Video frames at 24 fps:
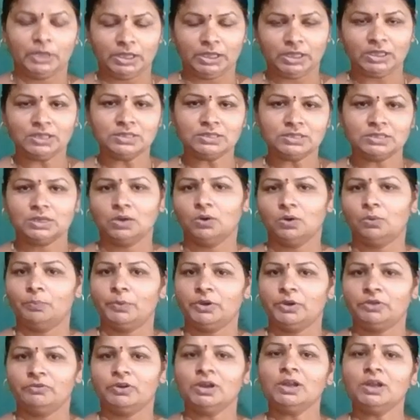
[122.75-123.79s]
please
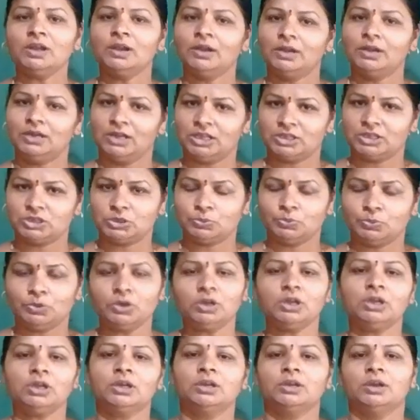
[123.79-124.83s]
open your
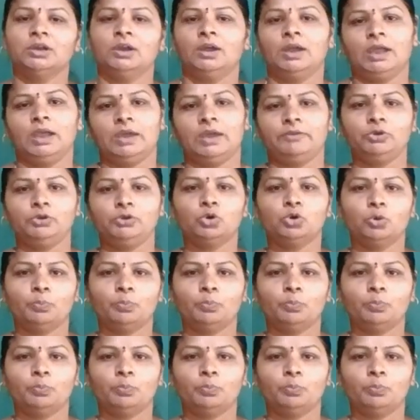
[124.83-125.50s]
textbook. Have you